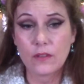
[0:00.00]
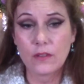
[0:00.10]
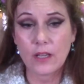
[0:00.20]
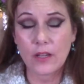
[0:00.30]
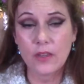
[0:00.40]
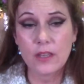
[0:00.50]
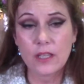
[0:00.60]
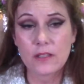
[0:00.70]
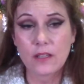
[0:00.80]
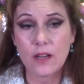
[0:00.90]
I think
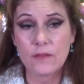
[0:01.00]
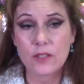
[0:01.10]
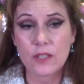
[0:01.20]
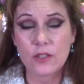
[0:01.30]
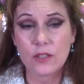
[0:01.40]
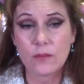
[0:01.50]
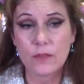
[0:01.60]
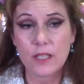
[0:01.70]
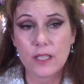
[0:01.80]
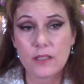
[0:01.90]
that's a conversation that
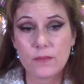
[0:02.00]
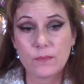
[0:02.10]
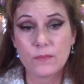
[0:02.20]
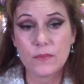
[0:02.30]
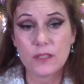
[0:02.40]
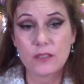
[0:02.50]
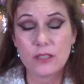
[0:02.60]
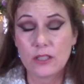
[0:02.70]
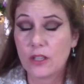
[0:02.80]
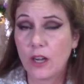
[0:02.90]
we need to
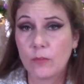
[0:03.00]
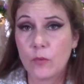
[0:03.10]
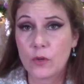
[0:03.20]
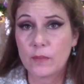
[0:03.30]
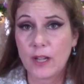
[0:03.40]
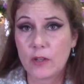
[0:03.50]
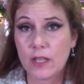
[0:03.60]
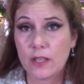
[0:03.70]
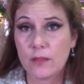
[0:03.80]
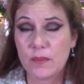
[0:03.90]
talk more about
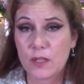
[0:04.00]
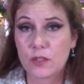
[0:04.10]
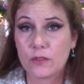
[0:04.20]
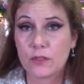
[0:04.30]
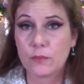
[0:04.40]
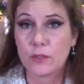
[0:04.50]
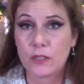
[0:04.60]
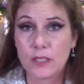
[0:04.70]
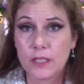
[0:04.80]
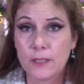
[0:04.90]
in the magical
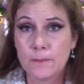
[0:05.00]
community.